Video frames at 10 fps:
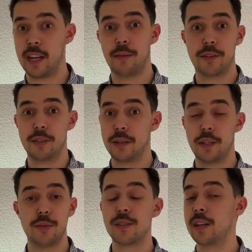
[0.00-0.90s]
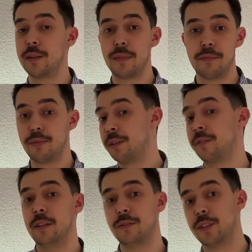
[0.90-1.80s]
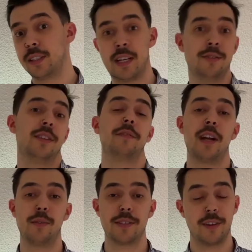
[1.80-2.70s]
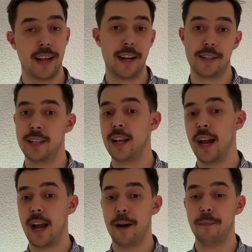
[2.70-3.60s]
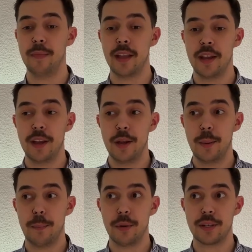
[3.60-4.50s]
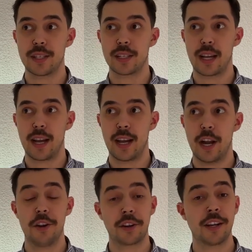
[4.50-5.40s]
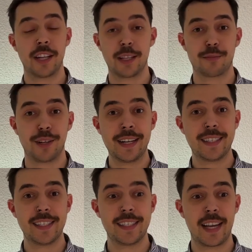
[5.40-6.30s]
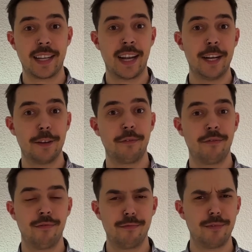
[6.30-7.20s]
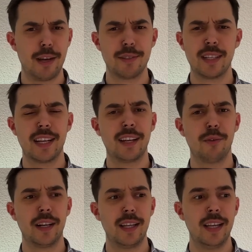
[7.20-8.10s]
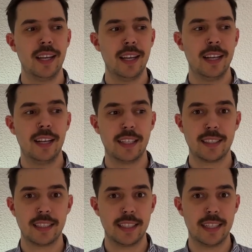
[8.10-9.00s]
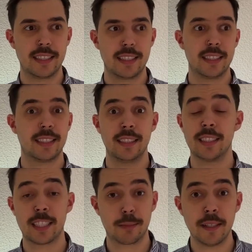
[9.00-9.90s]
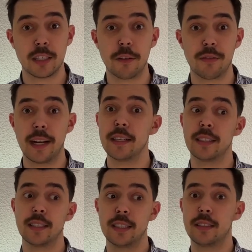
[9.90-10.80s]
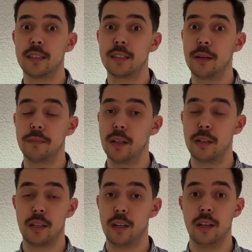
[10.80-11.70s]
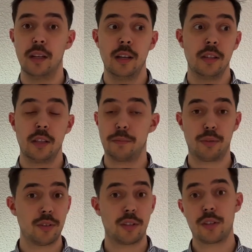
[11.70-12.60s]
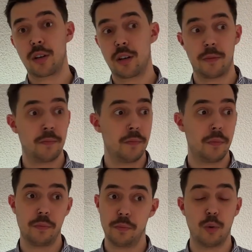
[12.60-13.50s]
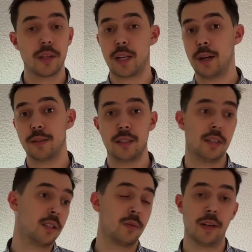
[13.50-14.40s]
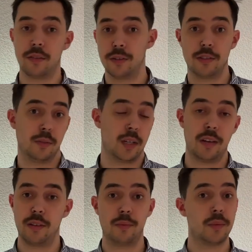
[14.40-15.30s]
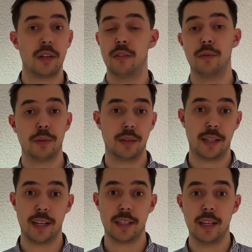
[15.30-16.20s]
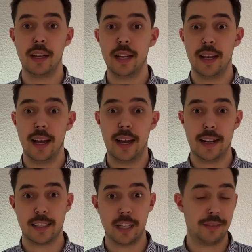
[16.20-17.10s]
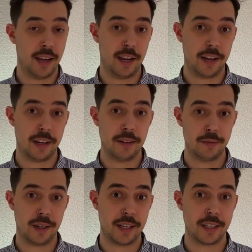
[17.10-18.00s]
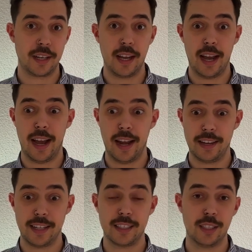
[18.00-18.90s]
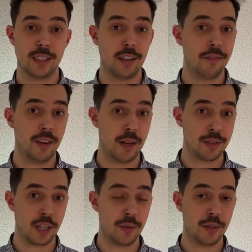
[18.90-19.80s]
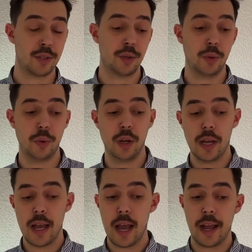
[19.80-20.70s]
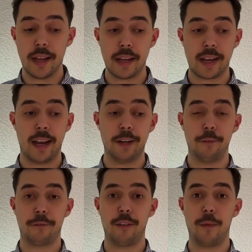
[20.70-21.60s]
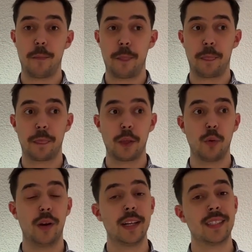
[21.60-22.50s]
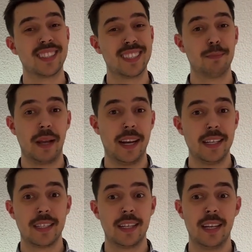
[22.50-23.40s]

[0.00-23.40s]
able to be used in print farms for thousands of hours on end. But looking at the prices, that kind of, I was like, well, listen, it's expensive, right? It's the Prusias are 1,000, 1,200, whatever, whichever one you want to get. And that's kind of high, right? And that's not something I was going to kind of willing to spend,